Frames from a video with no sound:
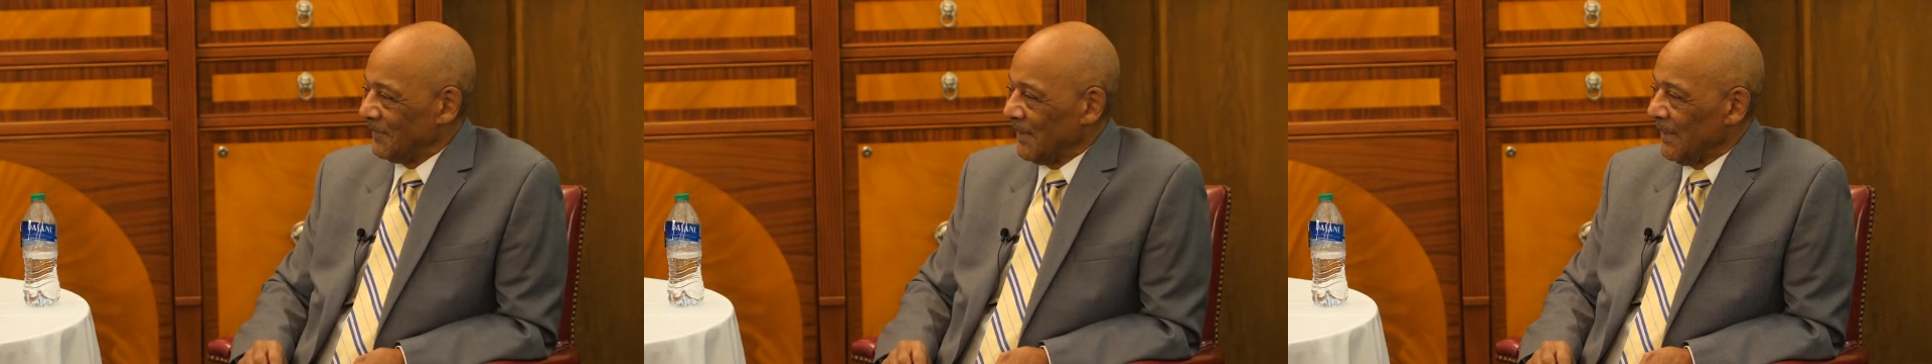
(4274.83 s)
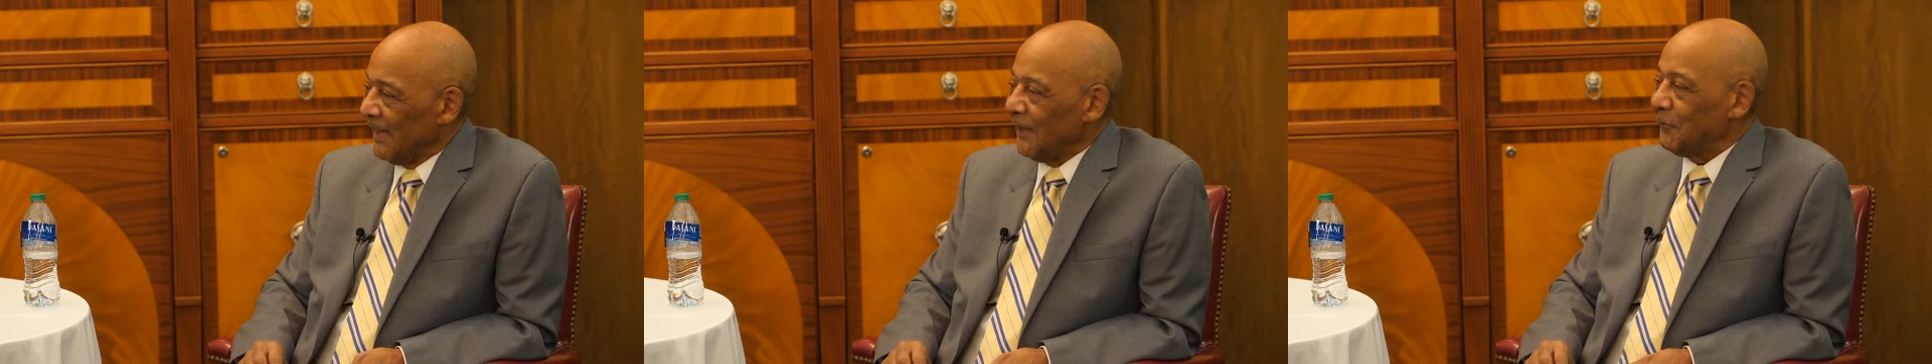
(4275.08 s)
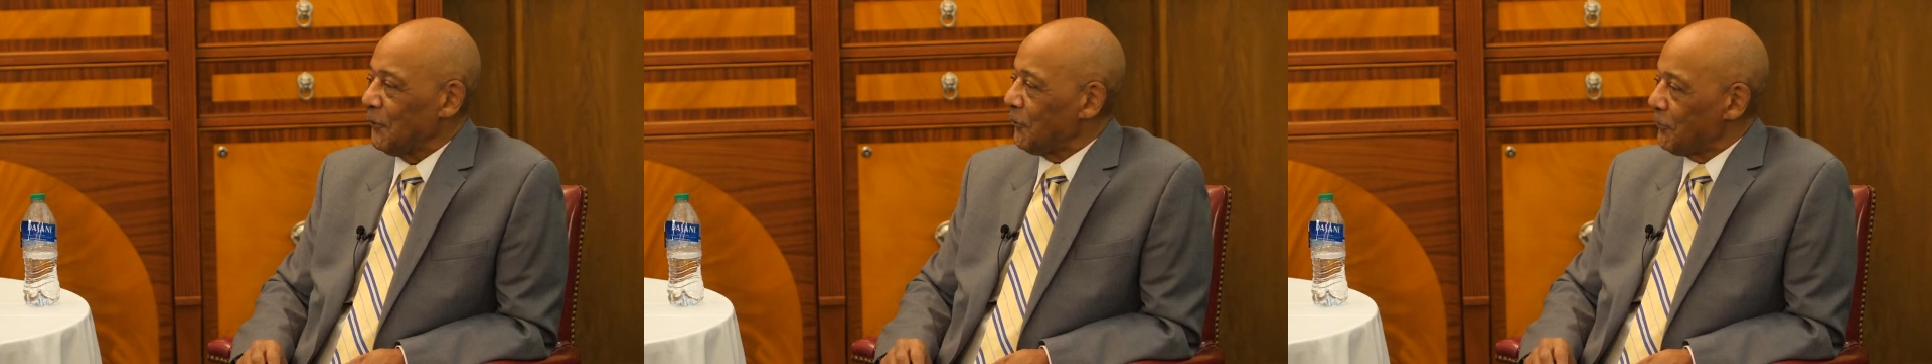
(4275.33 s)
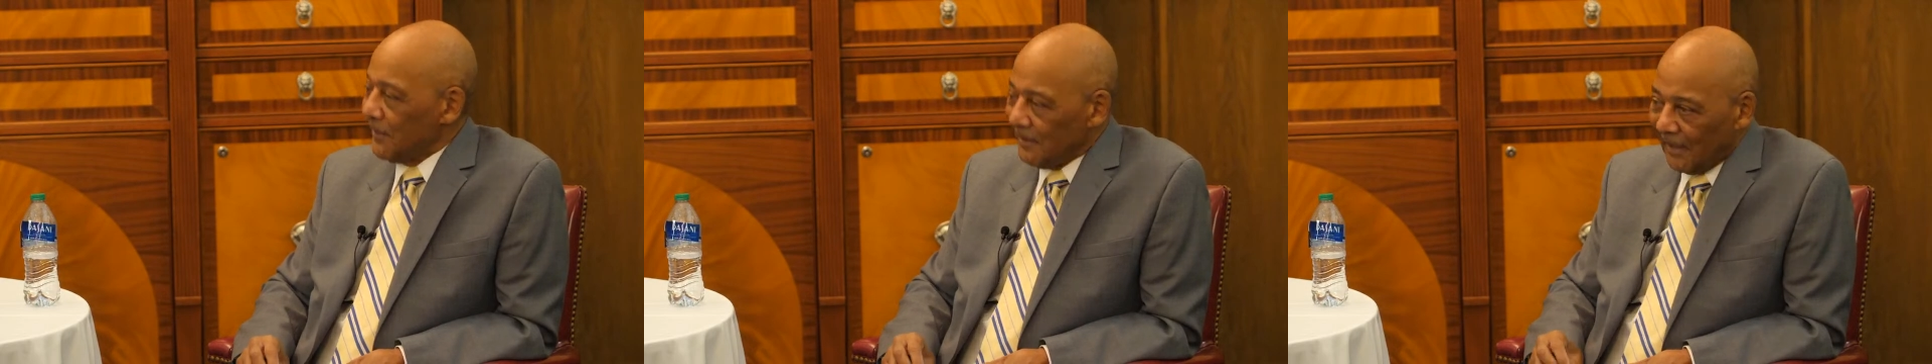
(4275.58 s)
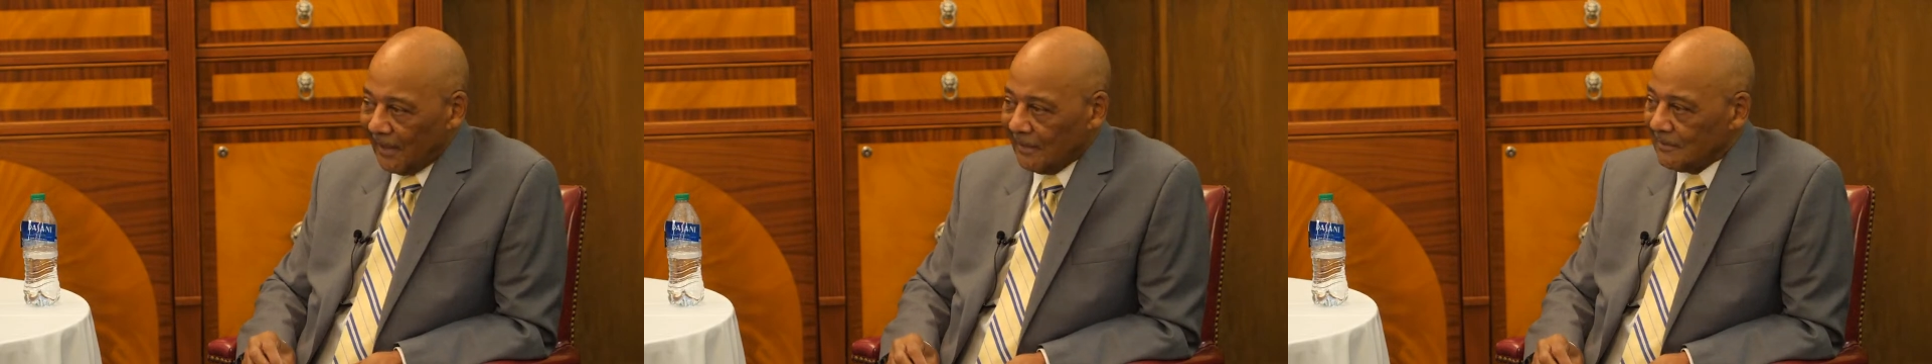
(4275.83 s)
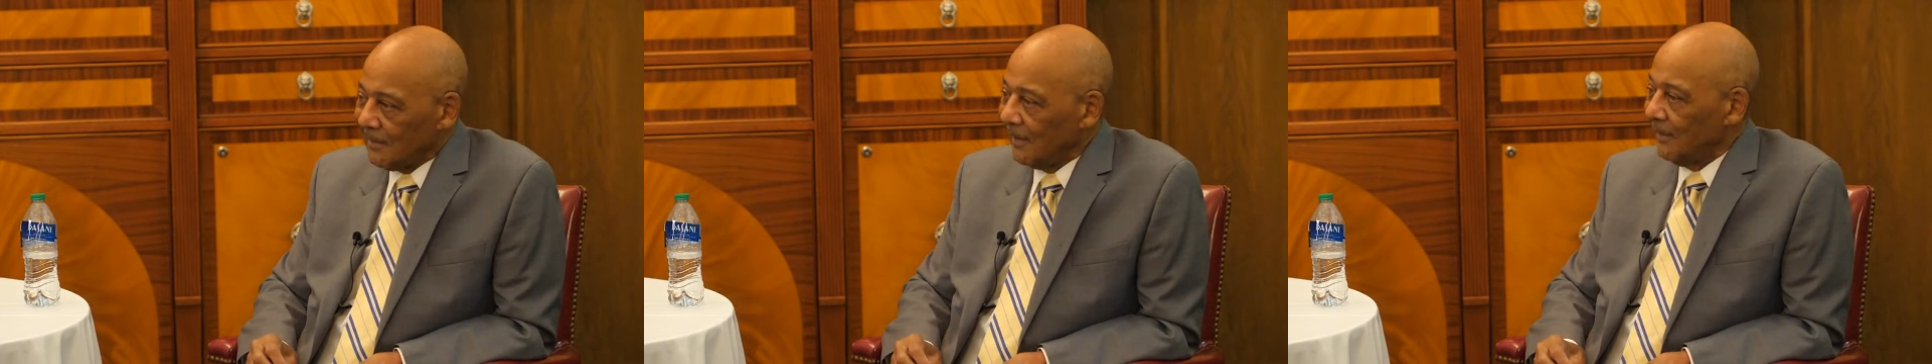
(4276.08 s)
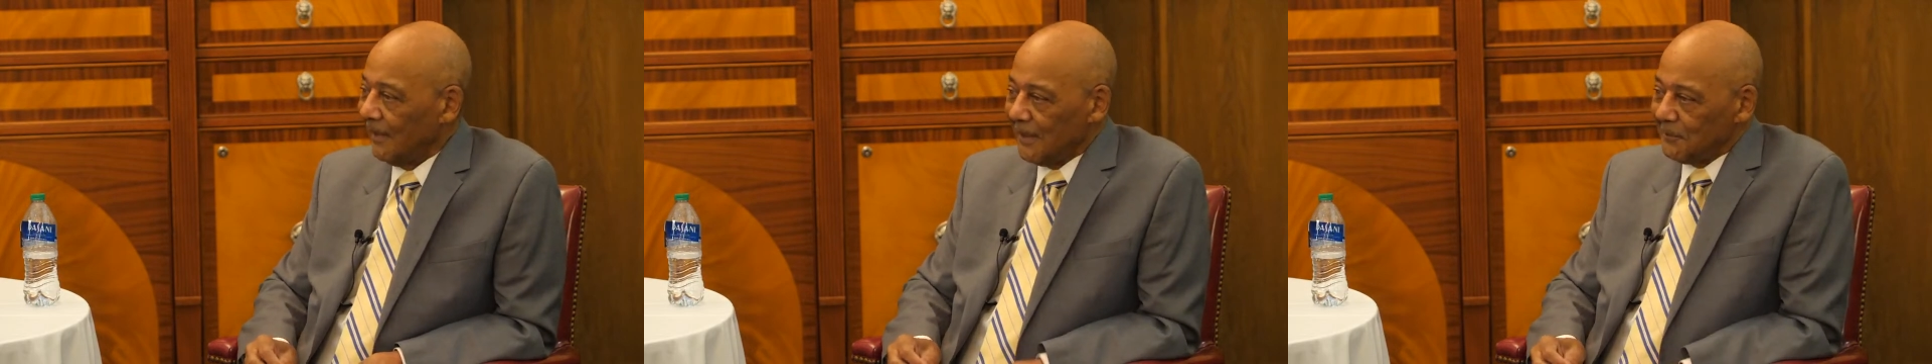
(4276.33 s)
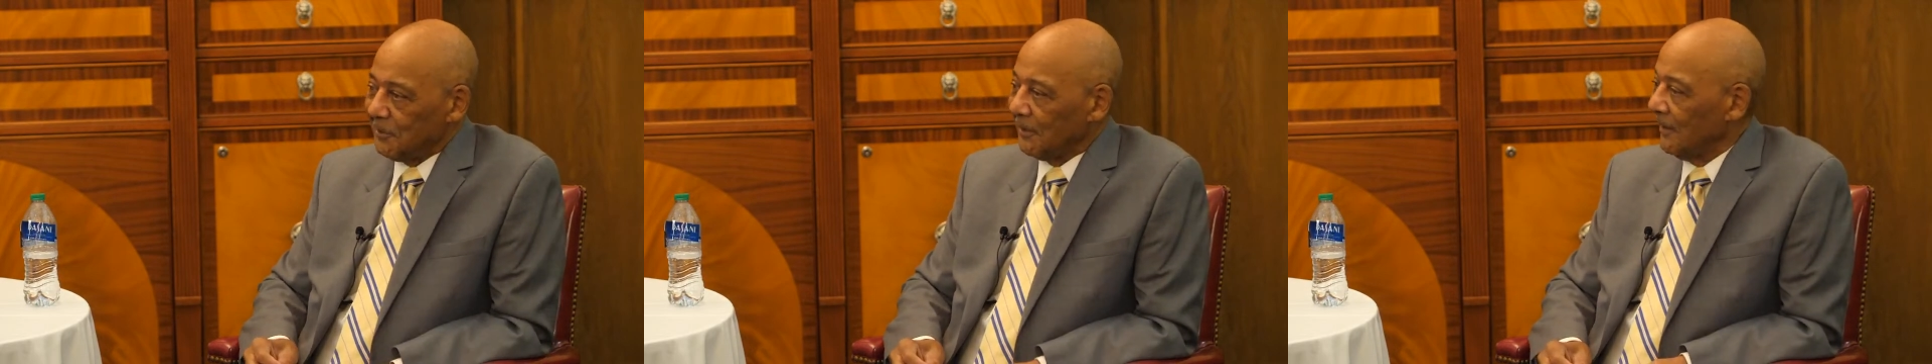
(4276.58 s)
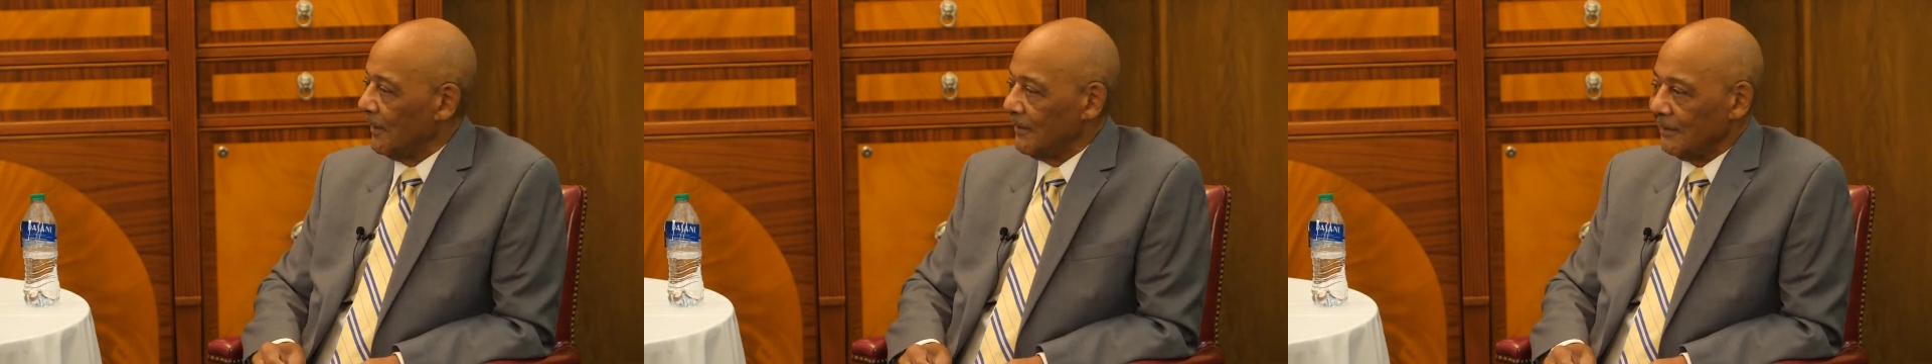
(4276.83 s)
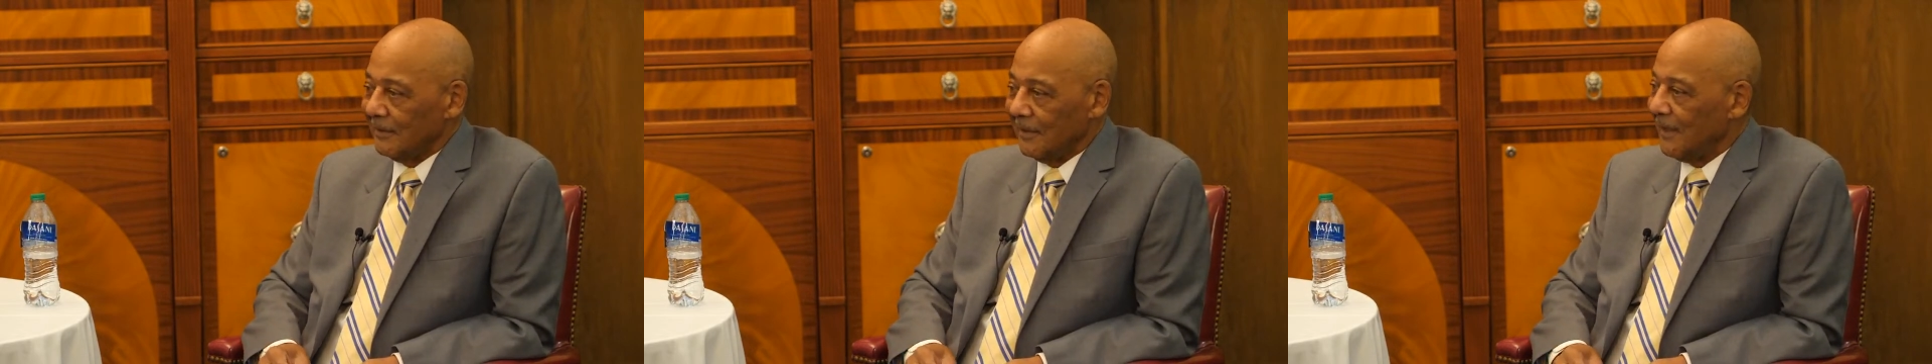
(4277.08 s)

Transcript: And for 3 days they came together,